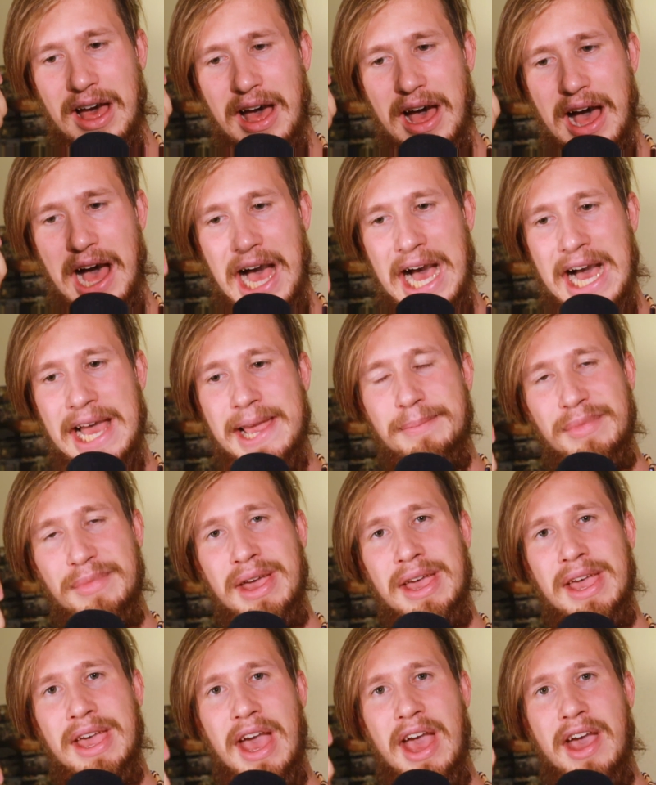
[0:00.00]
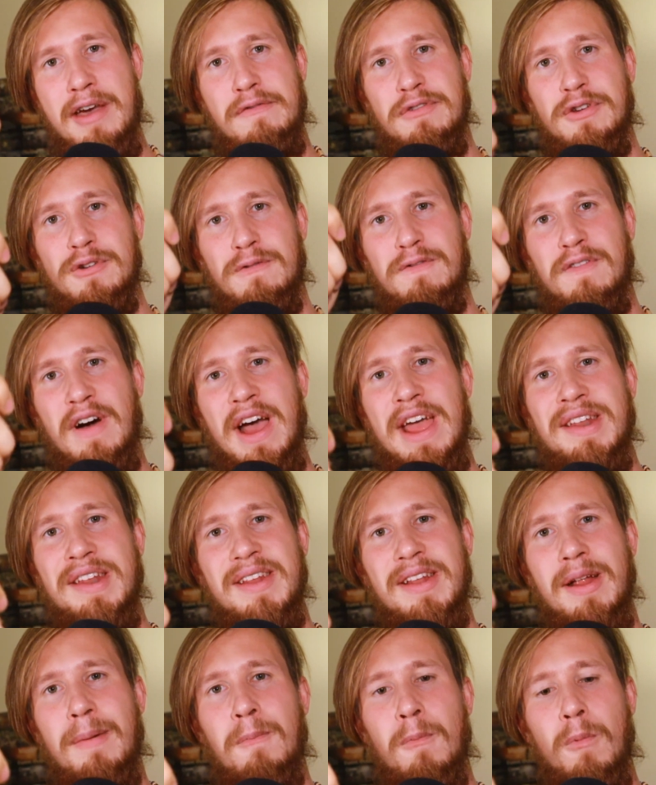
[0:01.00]
I may have to find
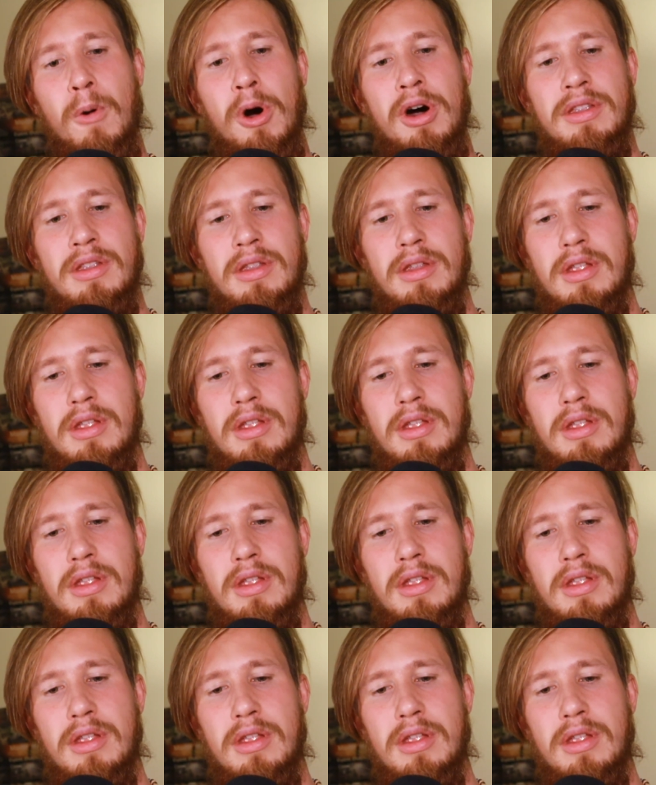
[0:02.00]
someone